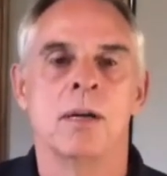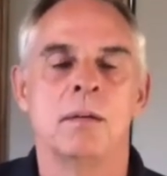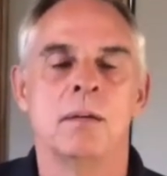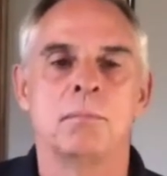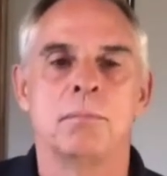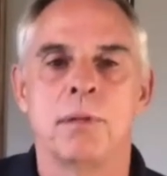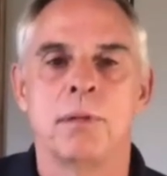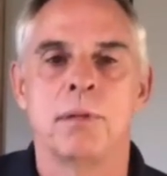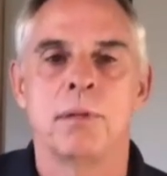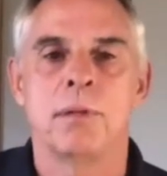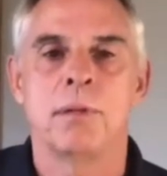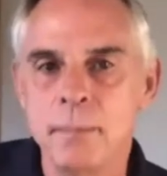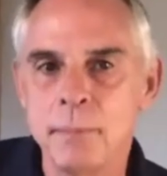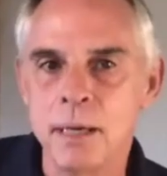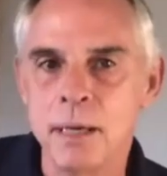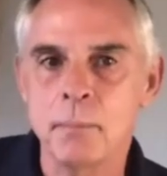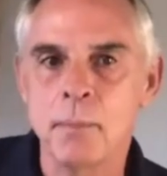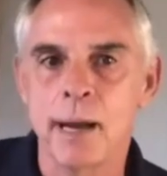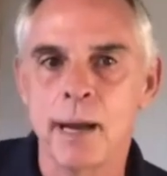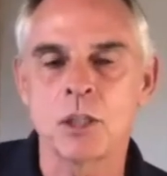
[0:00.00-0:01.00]
blaming
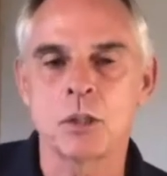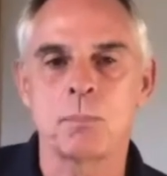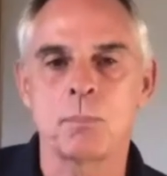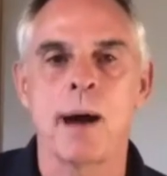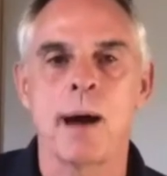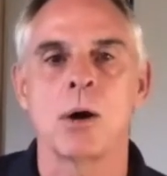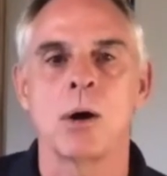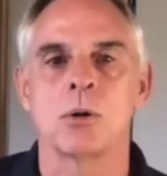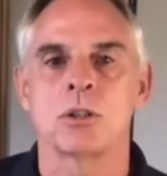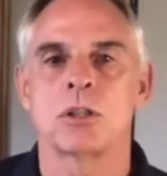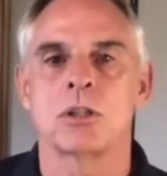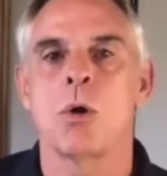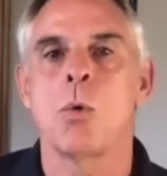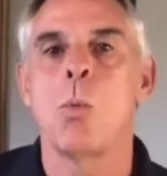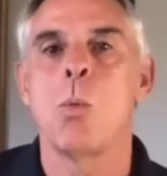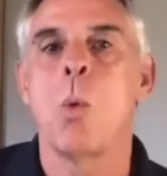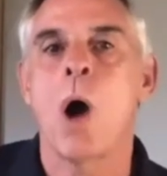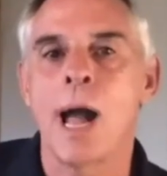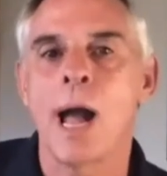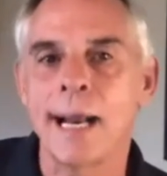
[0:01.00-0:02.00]
my spouse,
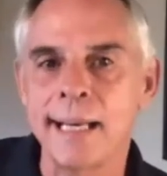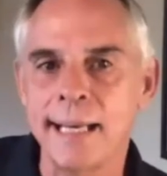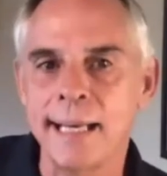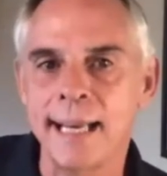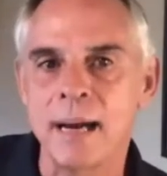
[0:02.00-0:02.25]
whining